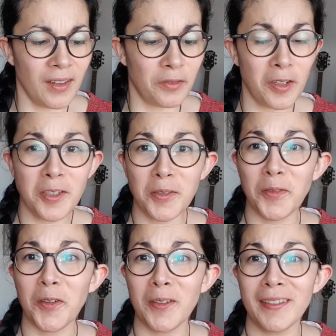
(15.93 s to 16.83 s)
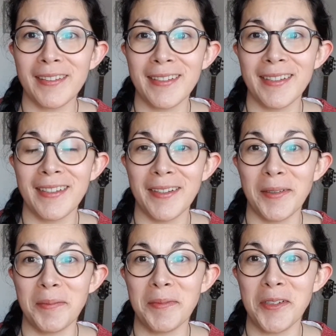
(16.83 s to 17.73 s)
First of all,
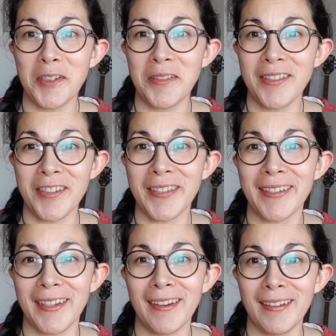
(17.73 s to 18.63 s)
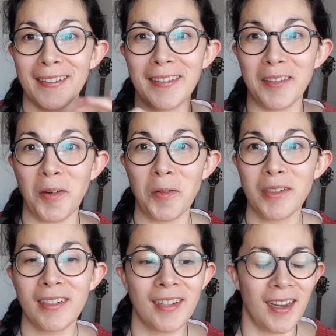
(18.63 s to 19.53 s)
just a little
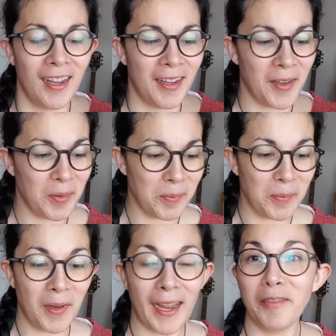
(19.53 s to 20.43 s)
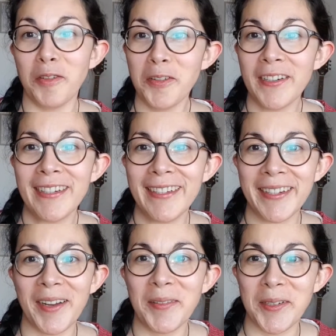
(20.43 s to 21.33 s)
note, I've already
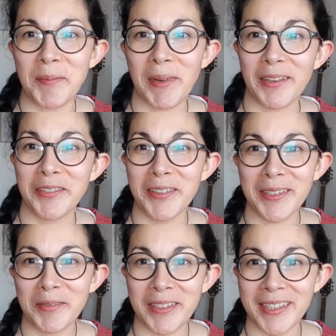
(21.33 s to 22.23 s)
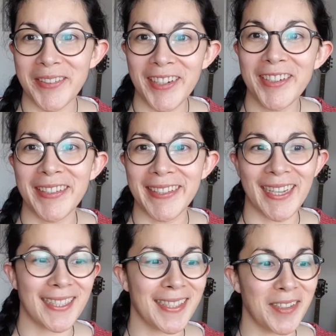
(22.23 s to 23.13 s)
encountered my first frustrations
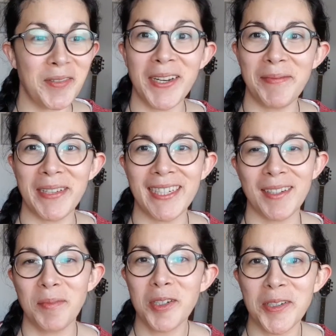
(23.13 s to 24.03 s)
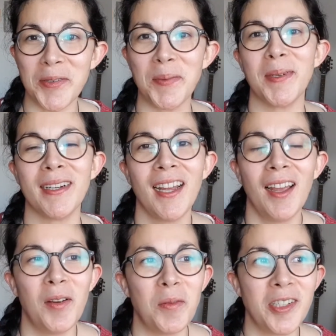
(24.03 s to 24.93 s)
as a newly minted booktuber,
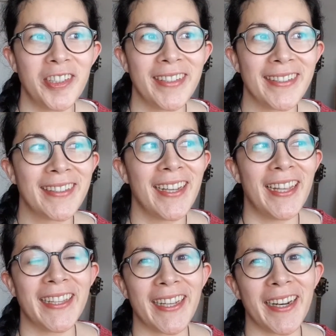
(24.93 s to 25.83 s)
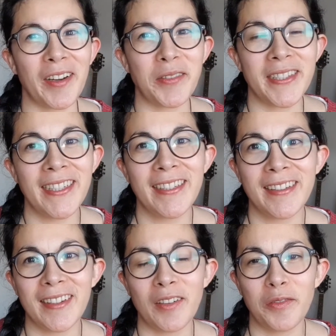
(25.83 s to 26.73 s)
which is that I've
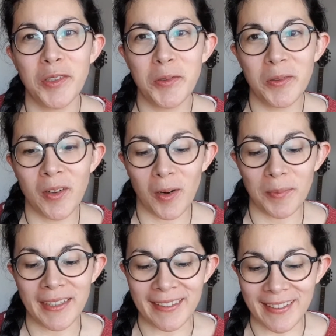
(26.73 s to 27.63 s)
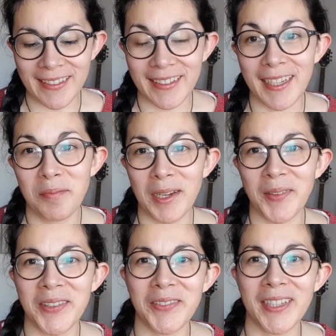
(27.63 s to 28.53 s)
seen a few comments in my
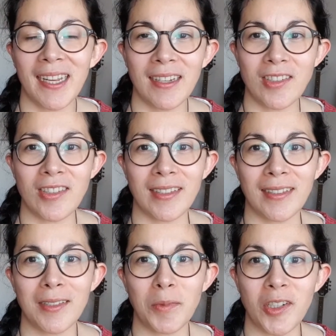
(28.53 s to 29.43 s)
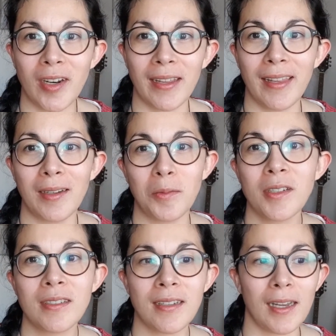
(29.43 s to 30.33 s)
notifications which I then
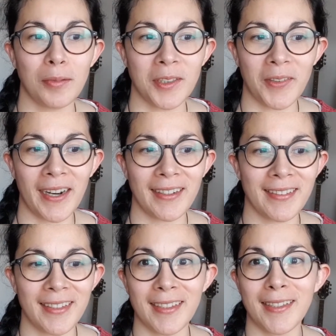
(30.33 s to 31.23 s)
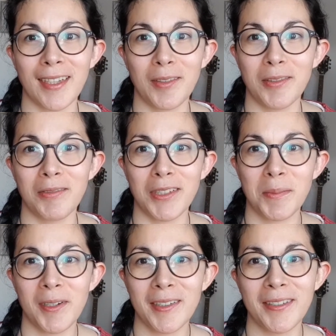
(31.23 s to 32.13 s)
wasn't able to access. I couldn't
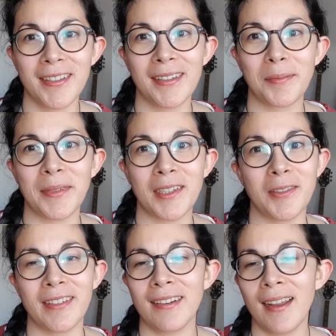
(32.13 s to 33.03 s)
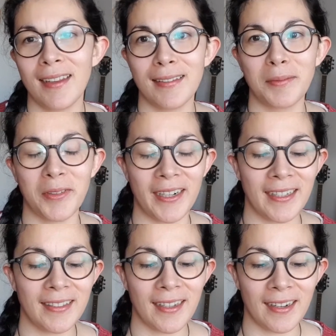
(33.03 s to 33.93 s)
respond to them, I couldn't like them or
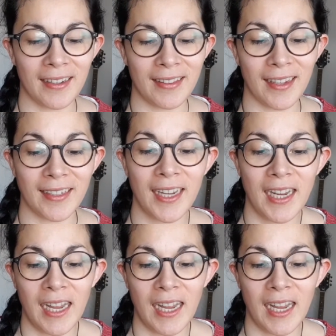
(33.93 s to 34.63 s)
anything like that.